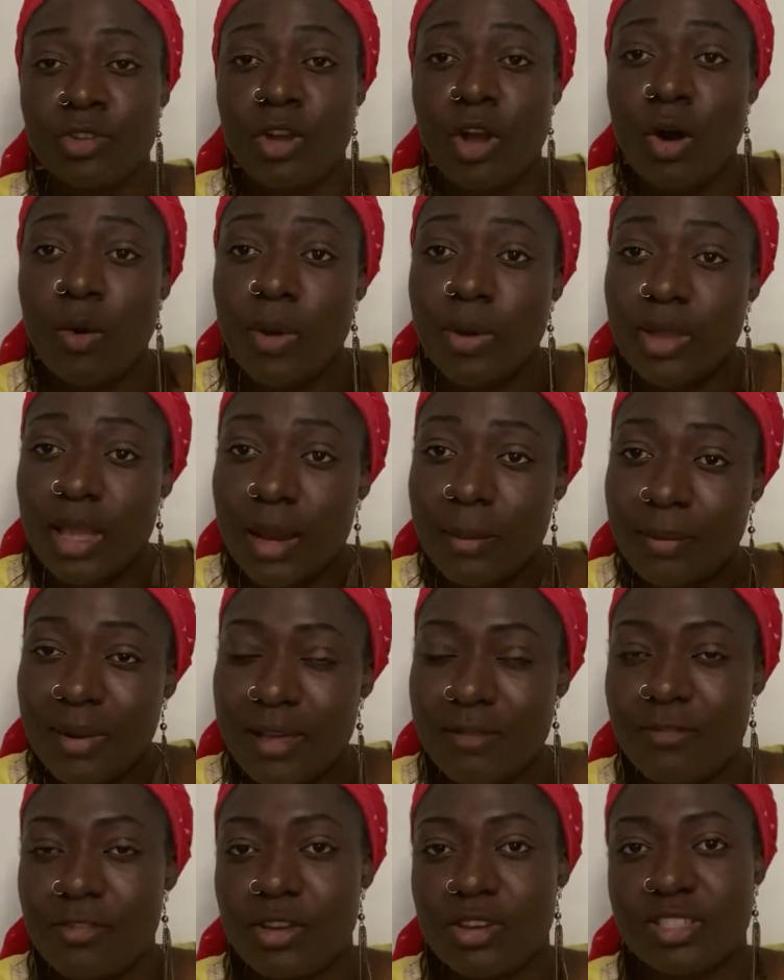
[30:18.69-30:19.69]
or when you are
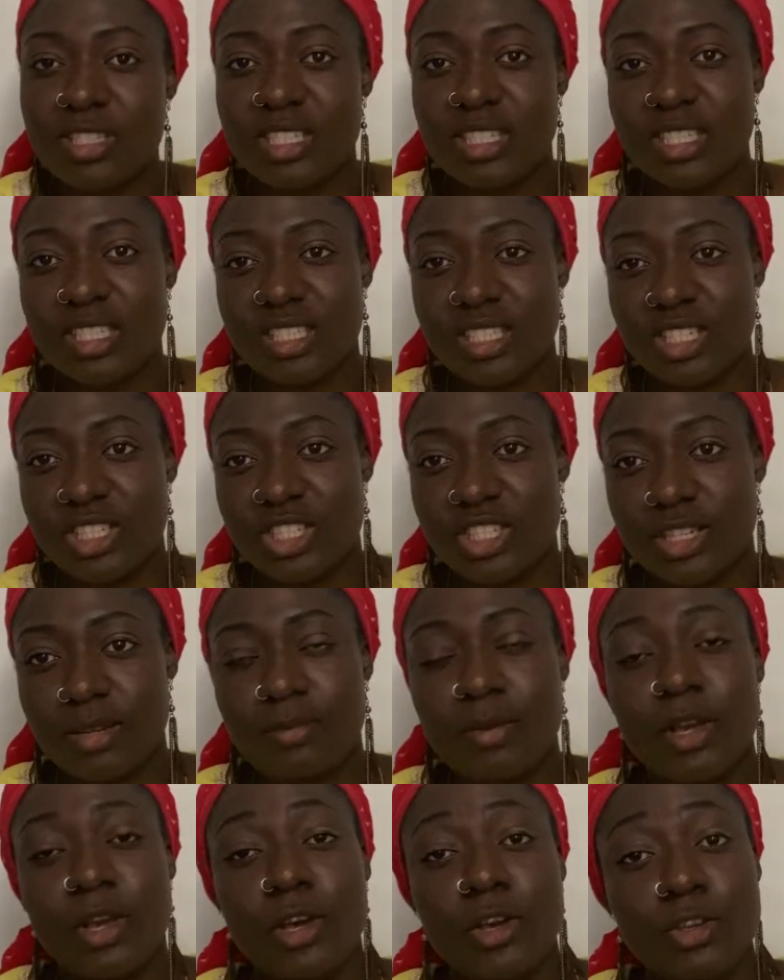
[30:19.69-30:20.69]
applying for your citizenship,
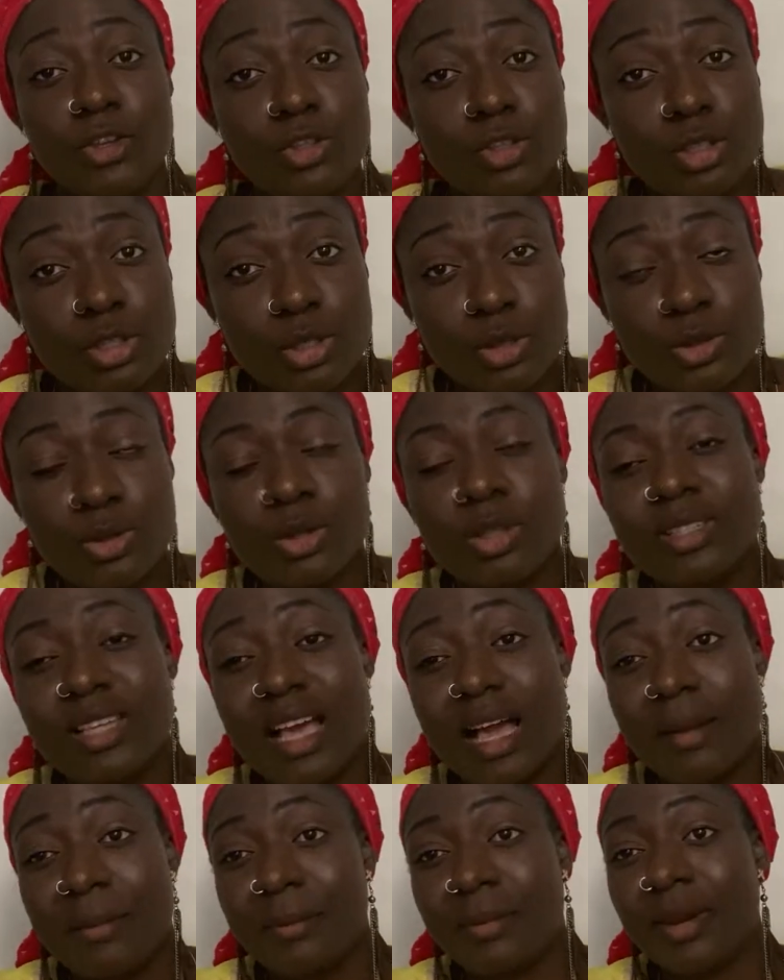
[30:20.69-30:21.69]
you should not
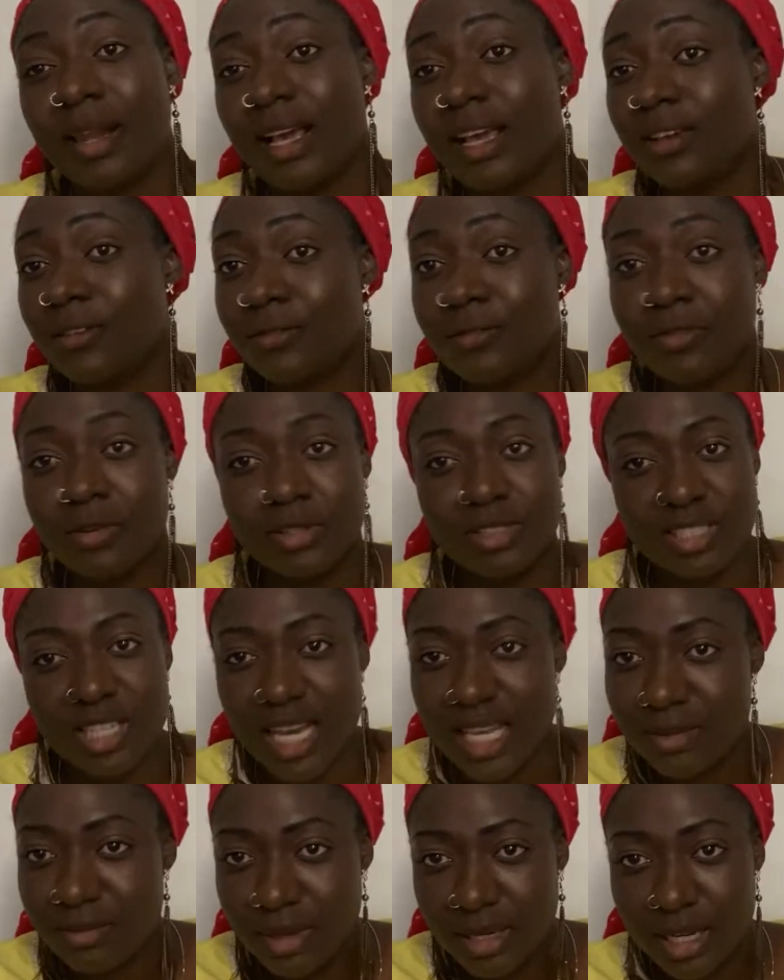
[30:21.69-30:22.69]
apply for
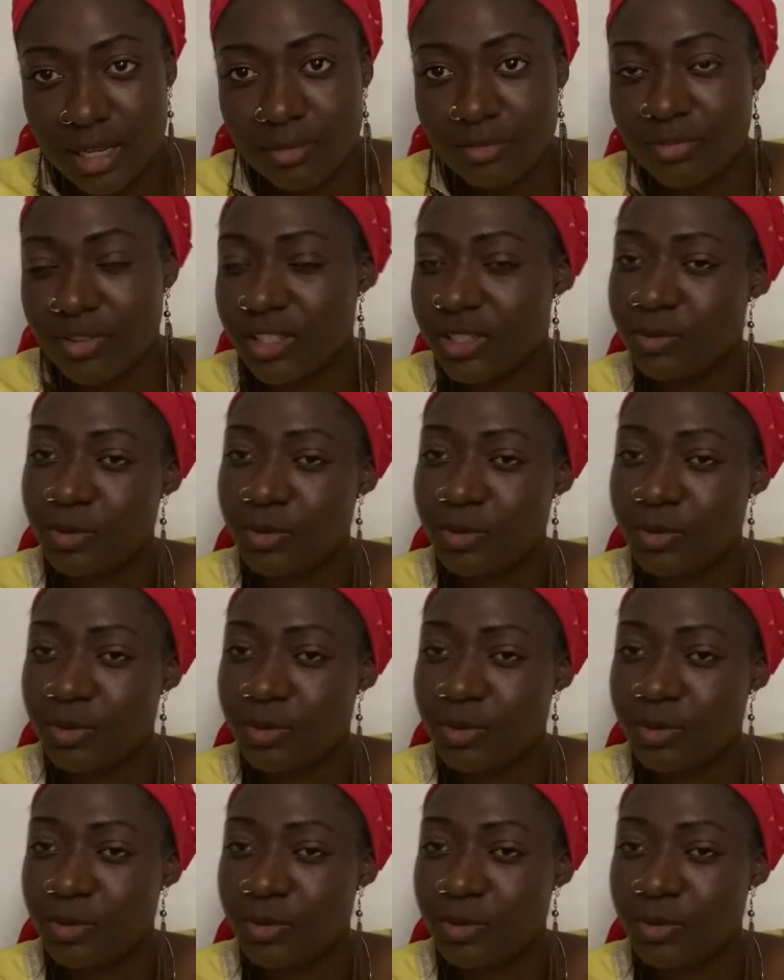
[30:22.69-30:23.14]
child benefits,